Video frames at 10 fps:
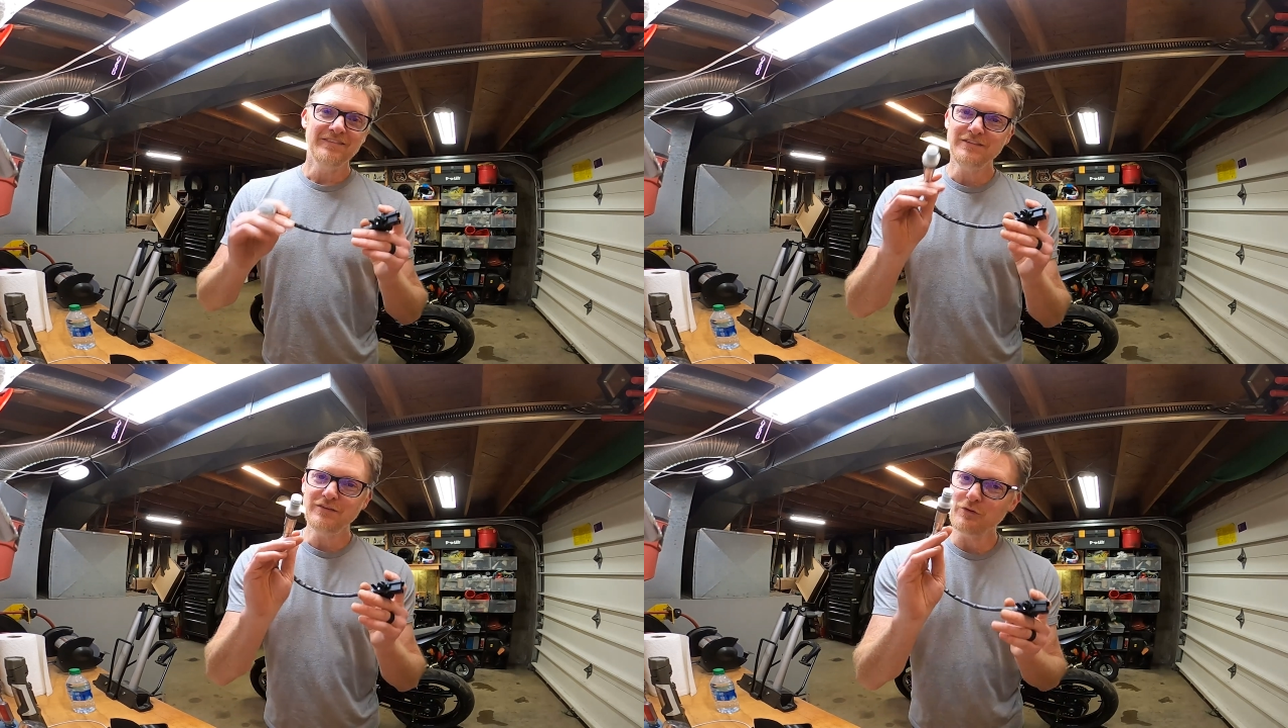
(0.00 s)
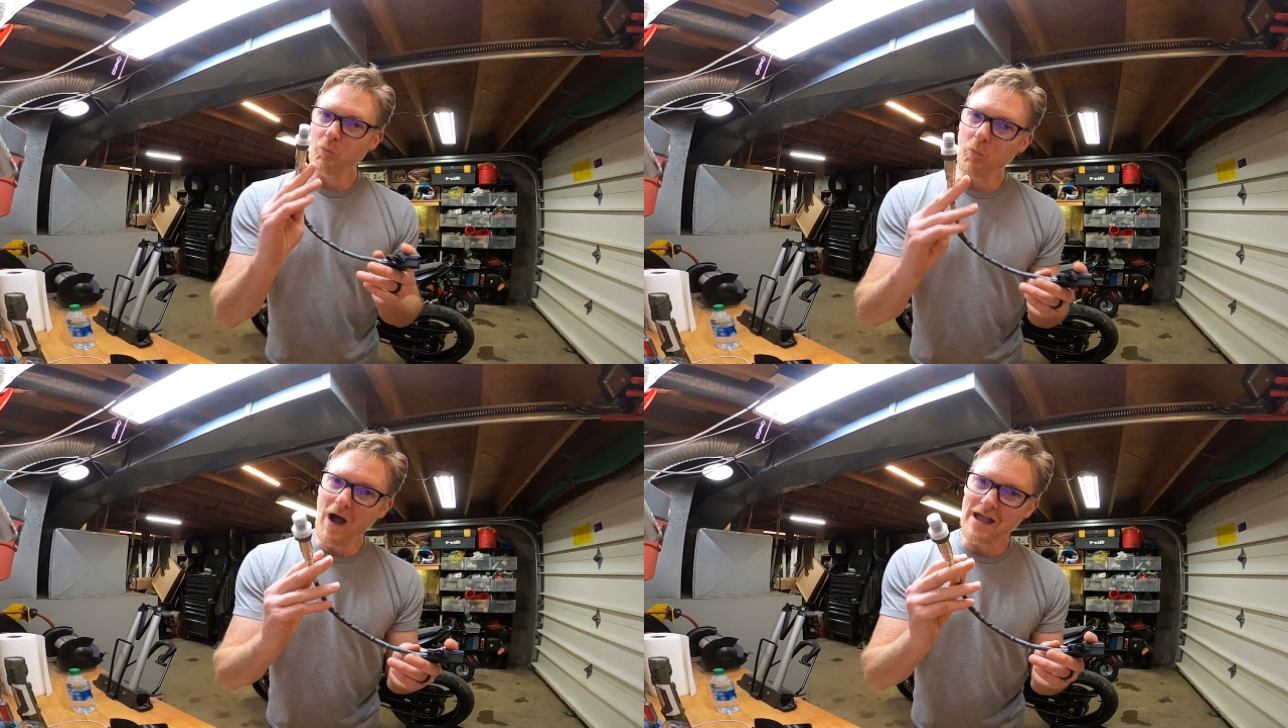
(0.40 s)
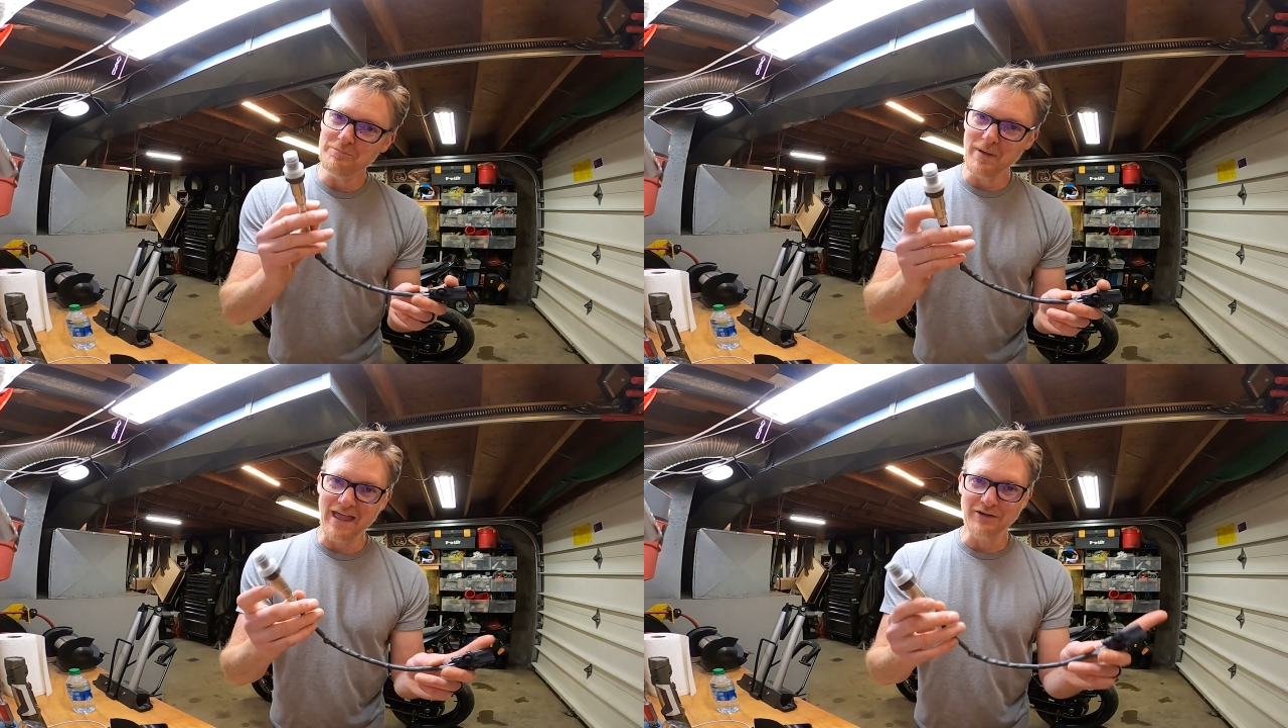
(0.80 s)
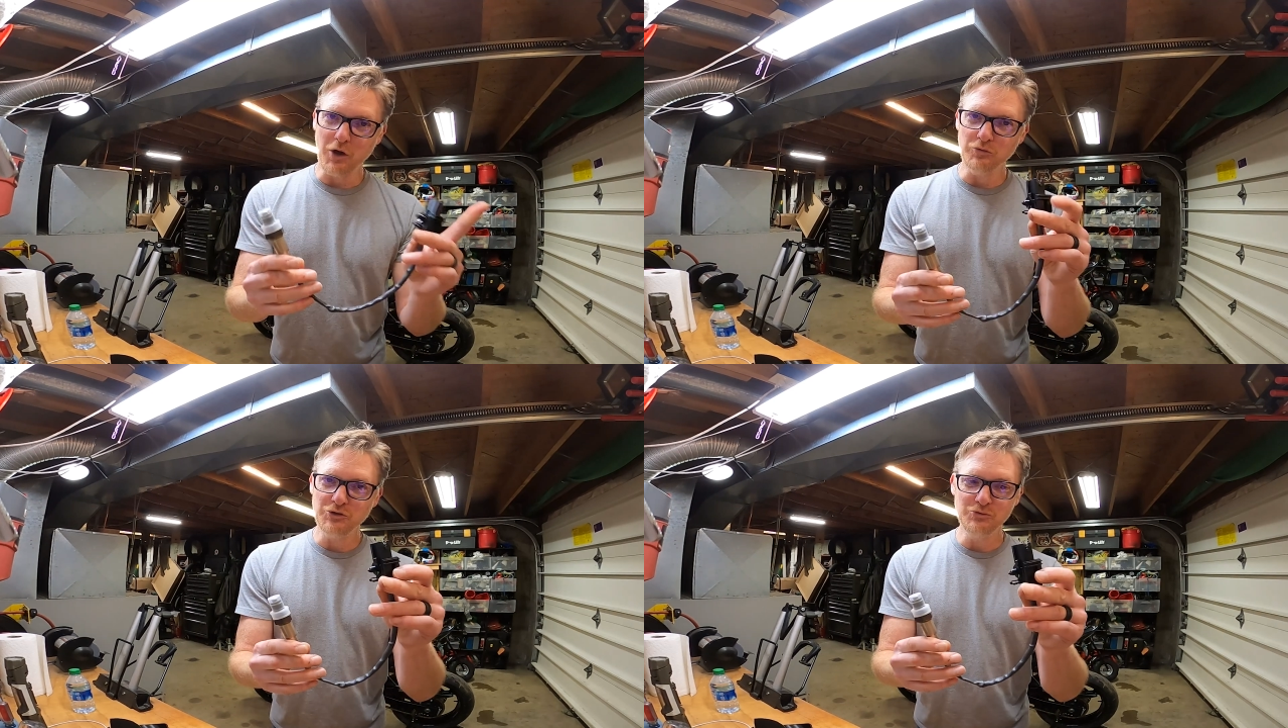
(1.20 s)
This is a
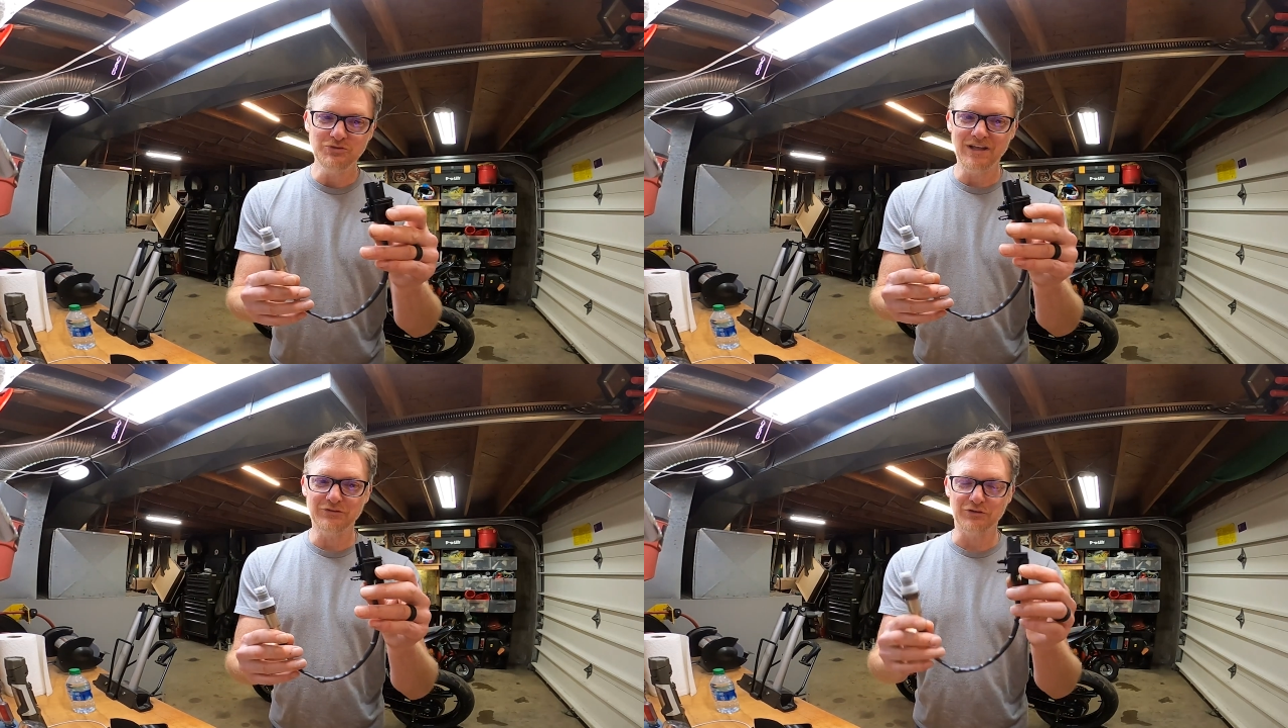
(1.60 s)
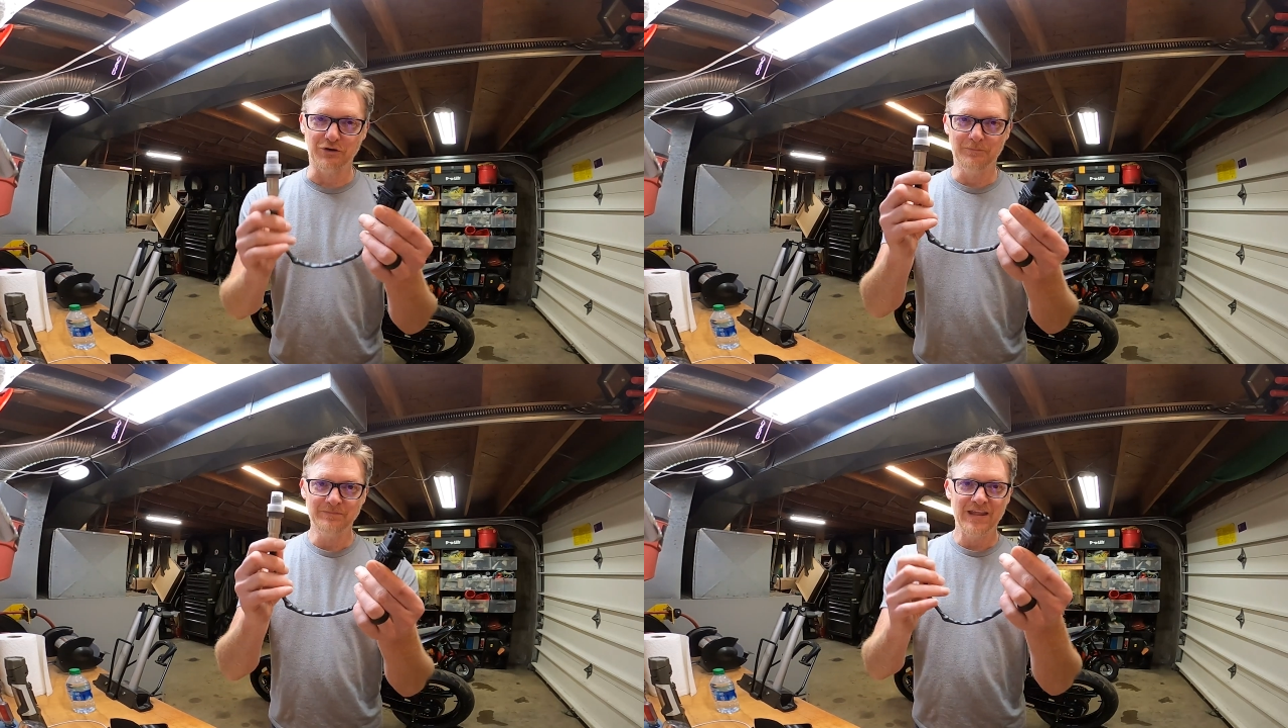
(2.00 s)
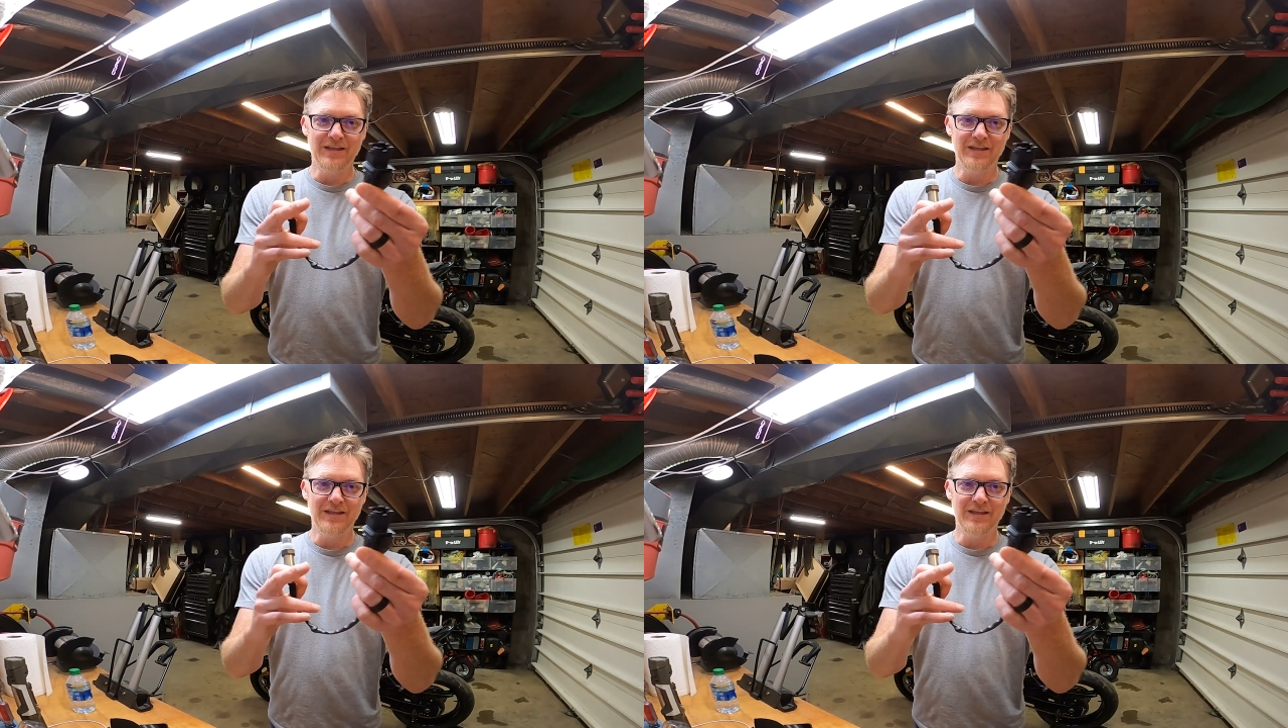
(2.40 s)
wideband O2 sensor.